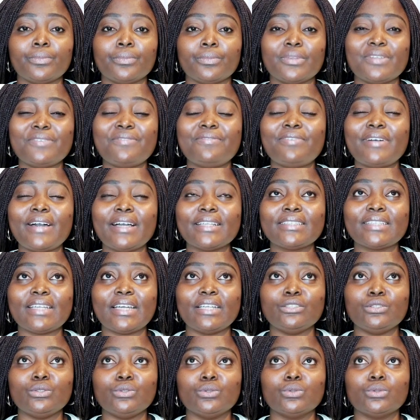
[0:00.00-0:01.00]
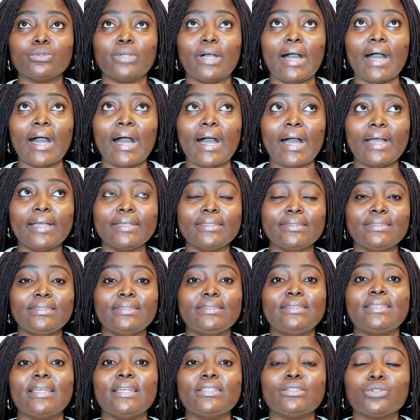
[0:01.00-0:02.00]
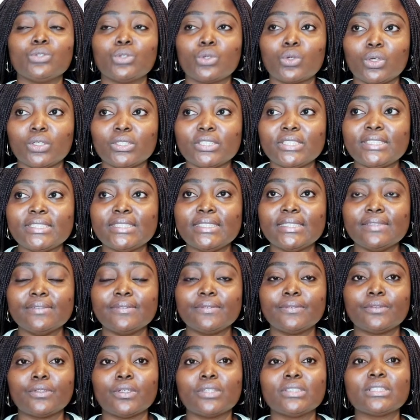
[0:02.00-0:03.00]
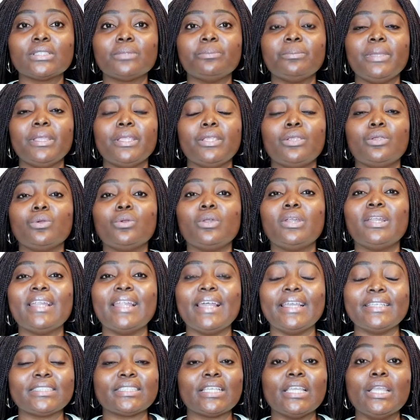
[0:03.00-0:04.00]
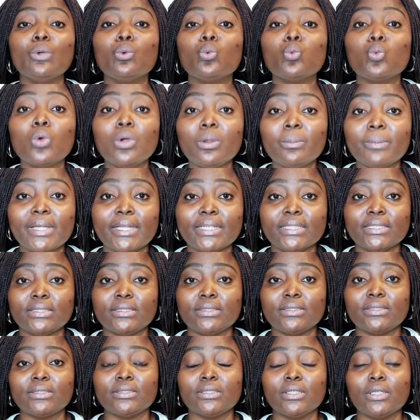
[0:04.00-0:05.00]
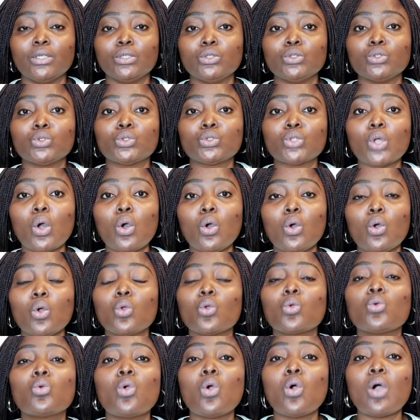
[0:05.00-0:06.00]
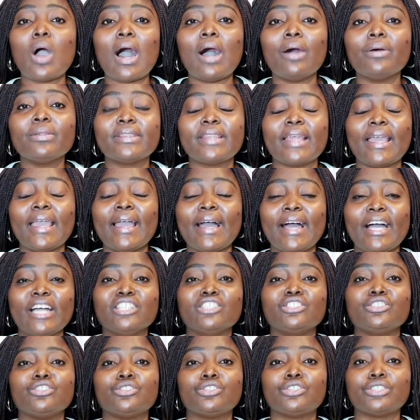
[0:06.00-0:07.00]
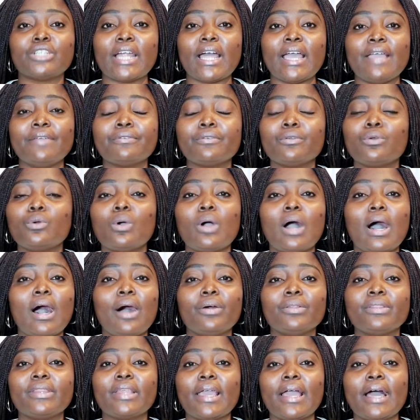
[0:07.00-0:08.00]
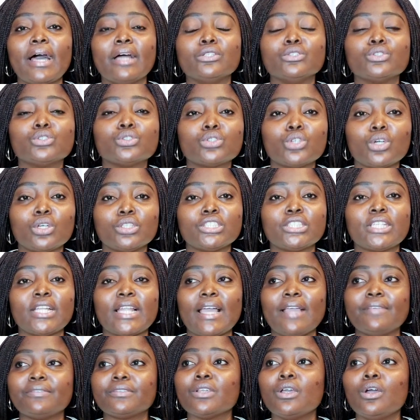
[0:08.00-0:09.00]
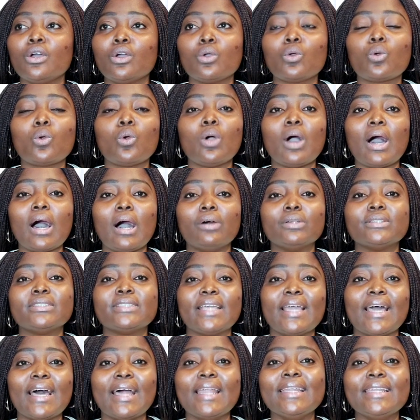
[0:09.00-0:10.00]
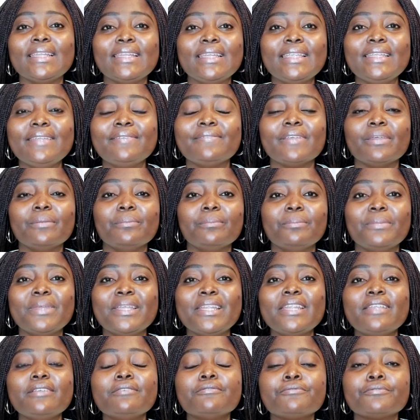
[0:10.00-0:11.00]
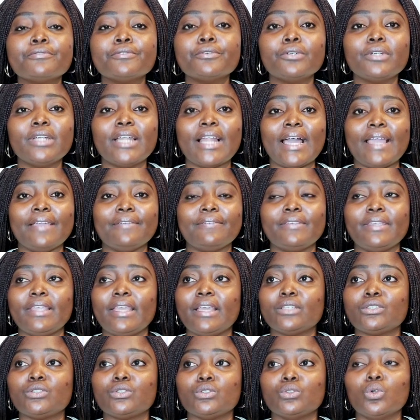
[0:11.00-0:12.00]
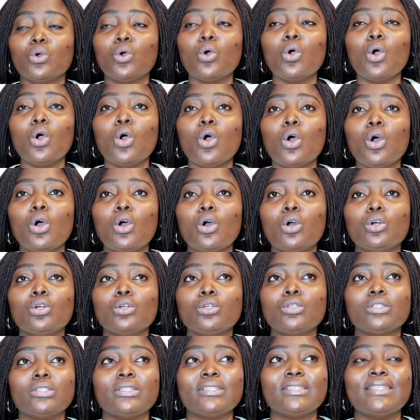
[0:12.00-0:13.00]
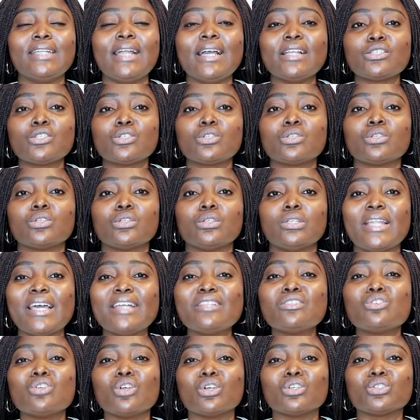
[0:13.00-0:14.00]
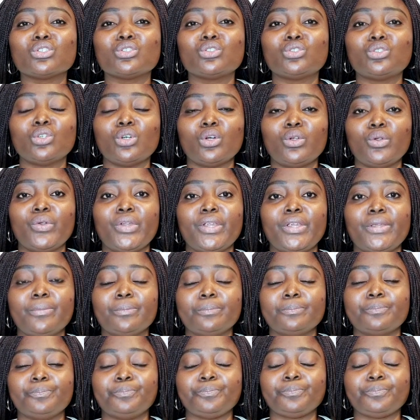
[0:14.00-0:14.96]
The fact that you are yet to conceive doesn't make you less a woman. So go out there and thrive. Go out there and touch lives. Go out there and live a meaningful life. Yes, let your story